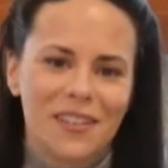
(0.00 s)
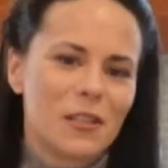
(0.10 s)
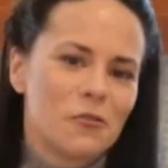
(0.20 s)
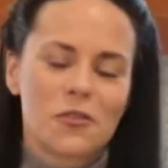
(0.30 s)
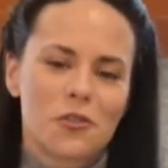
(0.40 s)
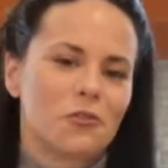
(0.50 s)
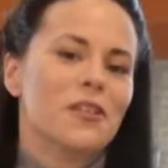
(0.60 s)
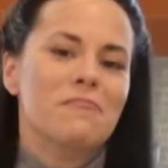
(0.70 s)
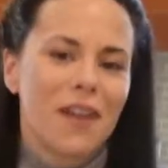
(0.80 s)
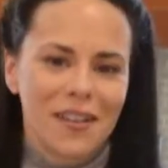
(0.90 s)
Don't
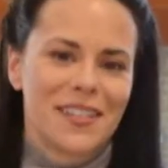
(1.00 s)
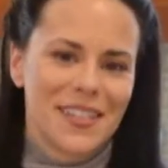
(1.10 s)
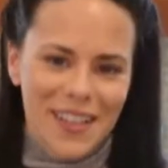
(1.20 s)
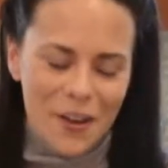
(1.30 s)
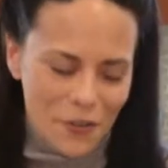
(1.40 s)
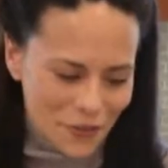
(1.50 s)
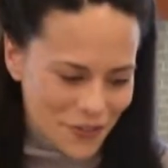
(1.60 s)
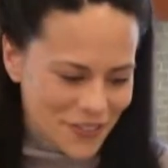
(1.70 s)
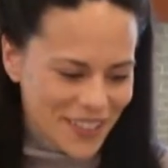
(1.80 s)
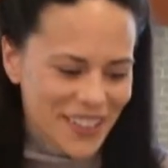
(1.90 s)
stream my stuff.
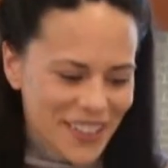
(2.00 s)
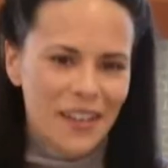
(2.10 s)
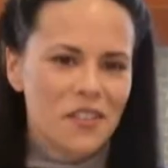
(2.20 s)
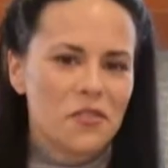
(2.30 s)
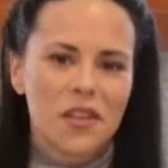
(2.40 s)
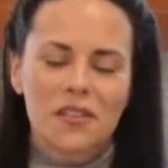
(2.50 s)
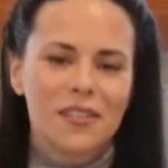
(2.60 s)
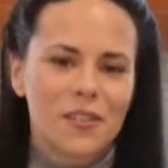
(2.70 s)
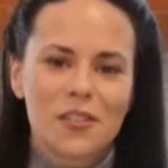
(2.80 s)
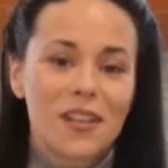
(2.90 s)

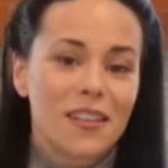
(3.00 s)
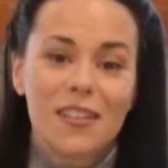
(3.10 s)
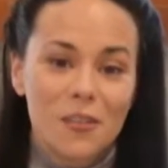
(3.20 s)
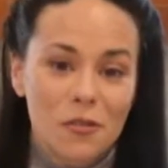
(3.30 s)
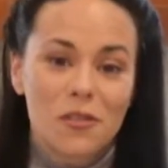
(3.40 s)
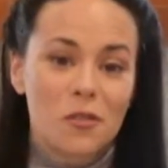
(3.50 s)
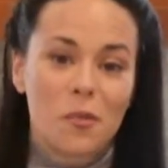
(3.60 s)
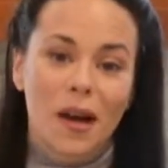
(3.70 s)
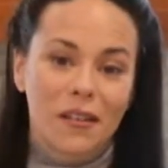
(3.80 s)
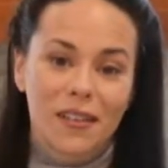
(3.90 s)
There's nothing you could do
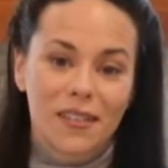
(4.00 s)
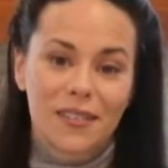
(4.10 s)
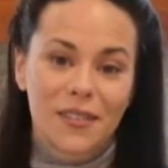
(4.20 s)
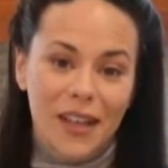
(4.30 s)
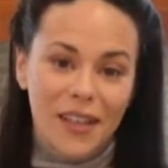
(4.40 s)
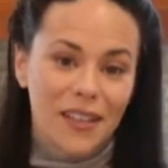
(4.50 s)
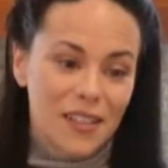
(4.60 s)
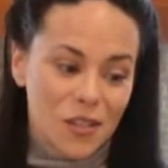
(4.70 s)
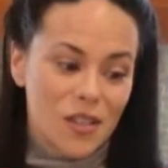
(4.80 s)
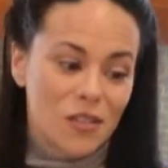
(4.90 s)
about it, right?
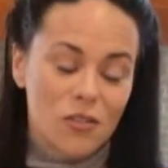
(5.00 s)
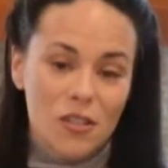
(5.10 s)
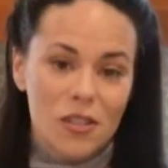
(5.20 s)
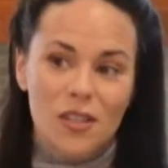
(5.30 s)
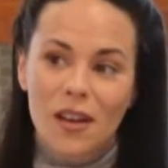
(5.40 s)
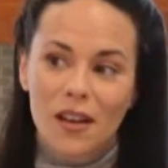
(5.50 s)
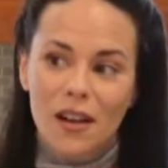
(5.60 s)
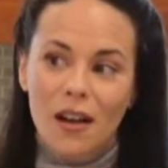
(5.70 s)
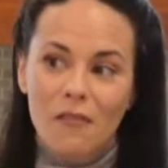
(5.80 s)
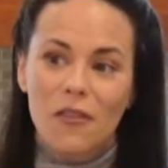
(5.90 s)
It's just
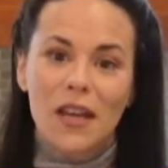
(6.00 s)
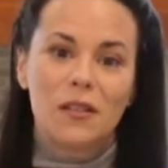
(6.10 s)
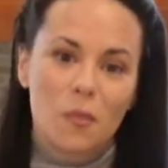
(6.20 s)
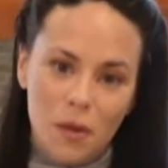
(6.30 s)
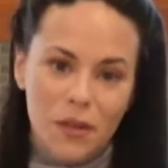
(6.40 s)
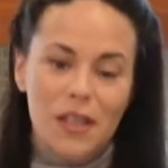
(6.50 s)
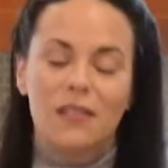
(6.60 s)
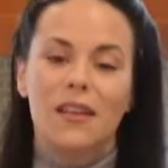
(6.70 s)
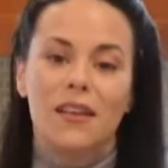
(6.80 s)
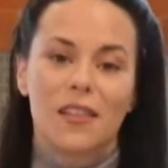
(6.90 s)
available in the
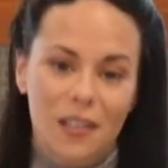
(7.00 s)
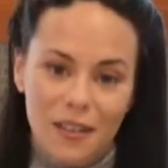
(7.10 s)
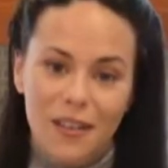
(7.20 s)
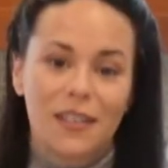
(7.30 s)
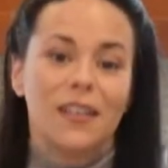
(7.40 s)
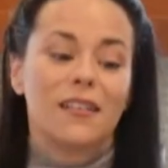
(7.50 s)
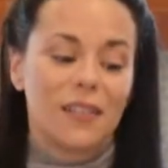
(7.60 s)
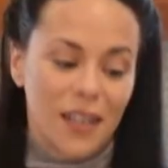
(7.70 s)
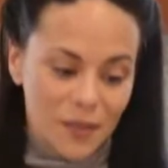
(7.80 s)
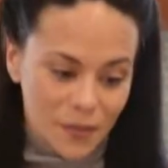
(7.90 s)
ether on the internet.